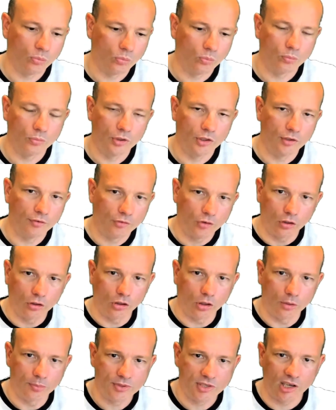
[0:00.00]
You've got
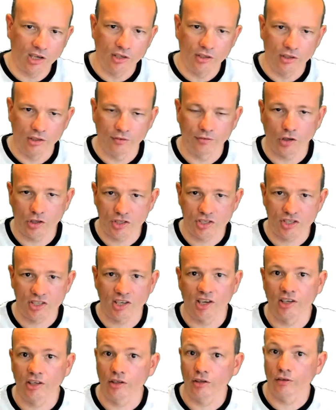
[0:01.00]
lobster, you've got
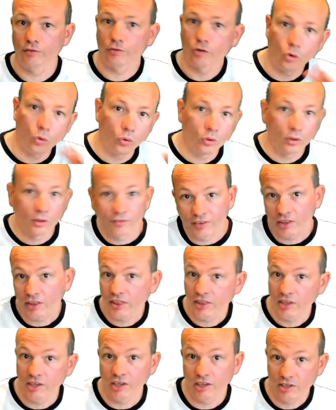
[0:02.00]
steak, you've got all of the
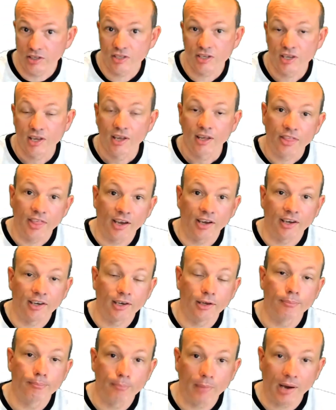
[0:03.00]
things that
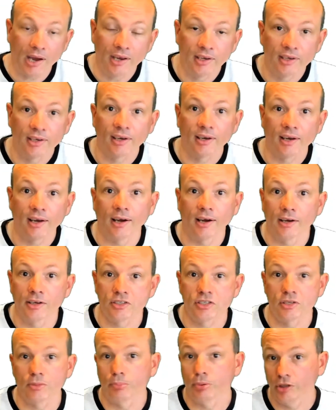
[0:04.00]
can make
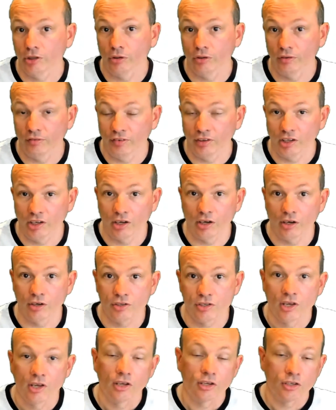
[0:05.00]
some pretty good
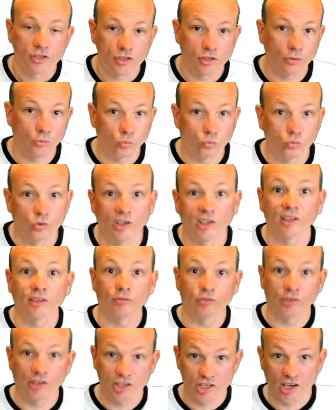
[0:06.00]
videos to really
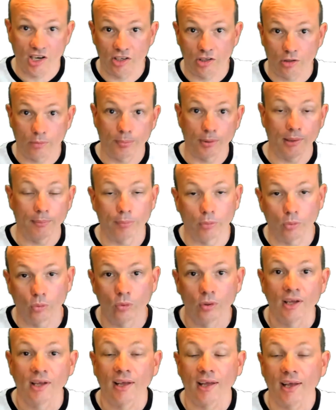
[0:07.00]
reach out to people
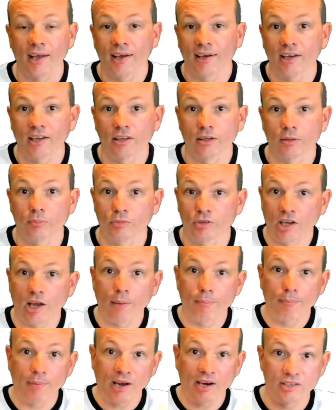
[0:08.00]
and get them to
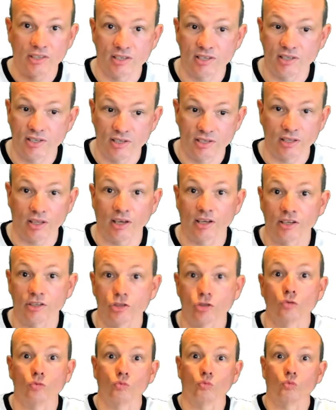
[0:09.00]
come back to Sizzler,
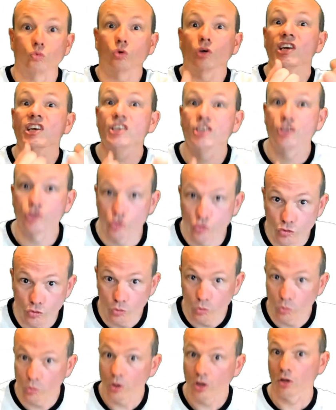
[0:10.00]
to
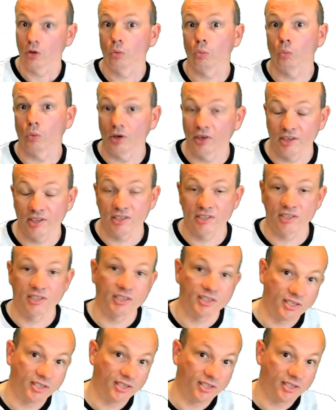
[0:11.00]
redo what it is that
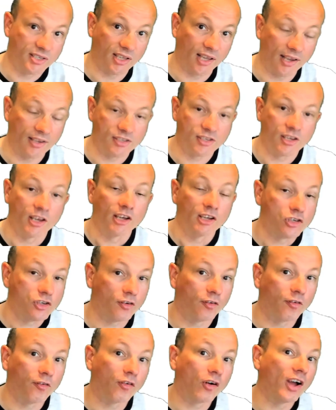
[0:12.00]
Sizzler has, to
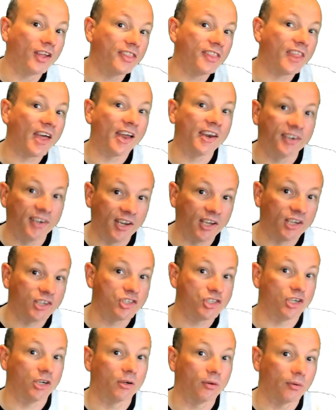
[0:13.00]
find that next
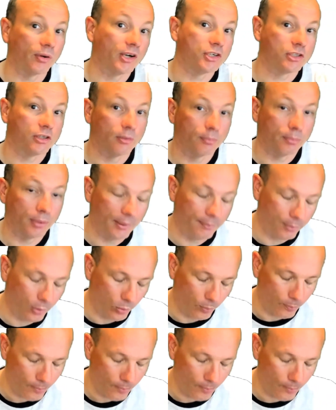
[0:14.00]
generation of people.